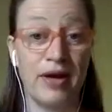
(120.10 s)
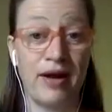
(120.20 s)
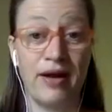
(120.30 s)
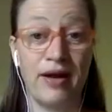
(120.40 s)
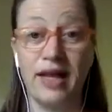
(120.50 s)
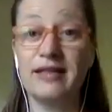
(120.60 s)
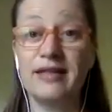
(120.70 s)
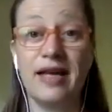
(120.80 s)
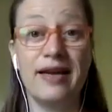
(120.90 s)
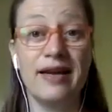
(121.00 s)
it on
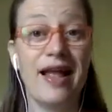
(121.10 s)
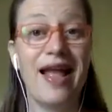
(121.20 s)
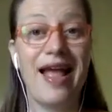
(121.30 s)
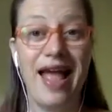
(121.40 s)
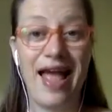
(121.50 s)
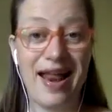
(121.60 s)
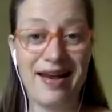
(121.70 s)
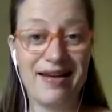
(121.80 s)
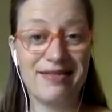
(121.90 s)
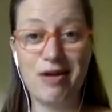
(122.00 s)
LinkedIn,
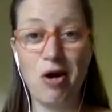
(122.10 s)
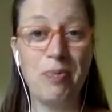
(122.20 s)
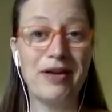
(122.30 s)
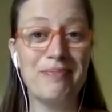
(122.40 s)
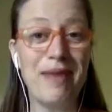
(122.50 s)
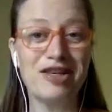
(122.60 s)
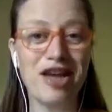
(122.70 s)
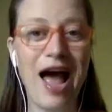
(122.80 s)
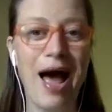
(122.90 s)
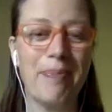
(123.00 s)
and opened my
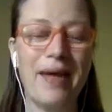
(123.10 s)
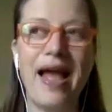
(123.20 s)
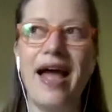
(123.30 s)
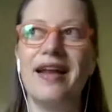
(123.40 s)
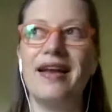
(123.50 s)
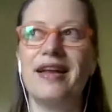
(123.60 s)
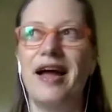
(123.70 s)
shop. And,